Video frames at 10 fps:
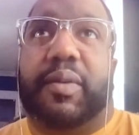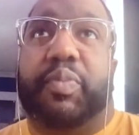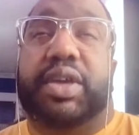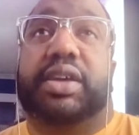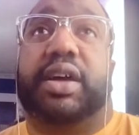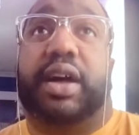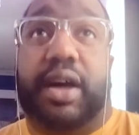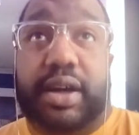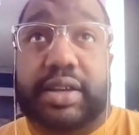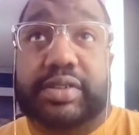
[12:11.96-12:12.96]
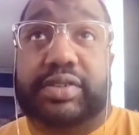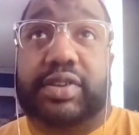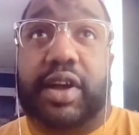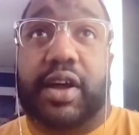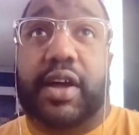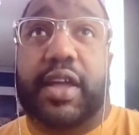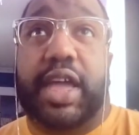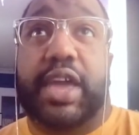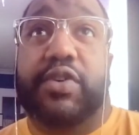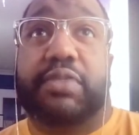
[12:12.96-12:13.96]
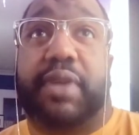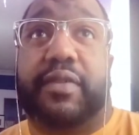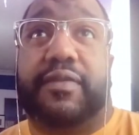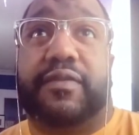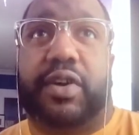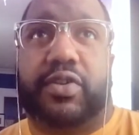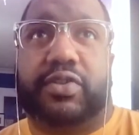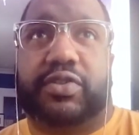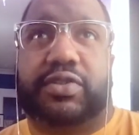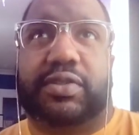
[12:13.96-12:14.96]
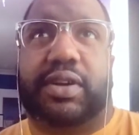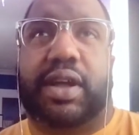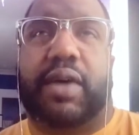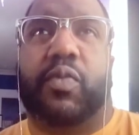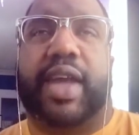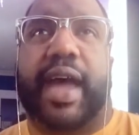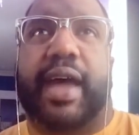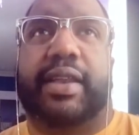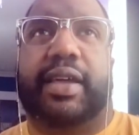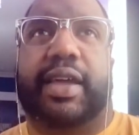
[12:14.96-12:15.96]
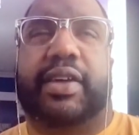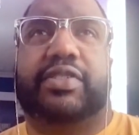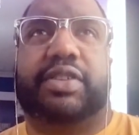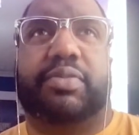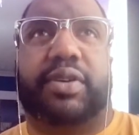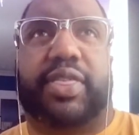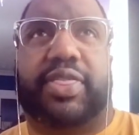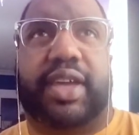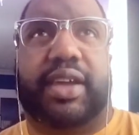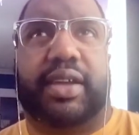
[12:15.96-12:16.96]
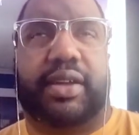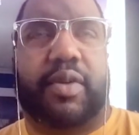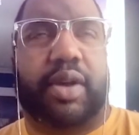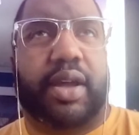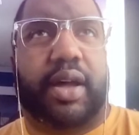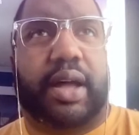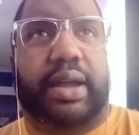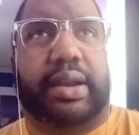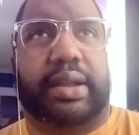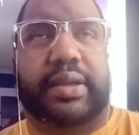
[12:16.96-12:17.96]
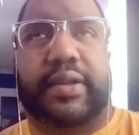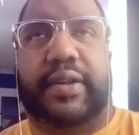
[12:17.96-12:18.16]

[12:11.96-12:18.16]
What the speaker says: Because he was my first. We had like a summer thing going on.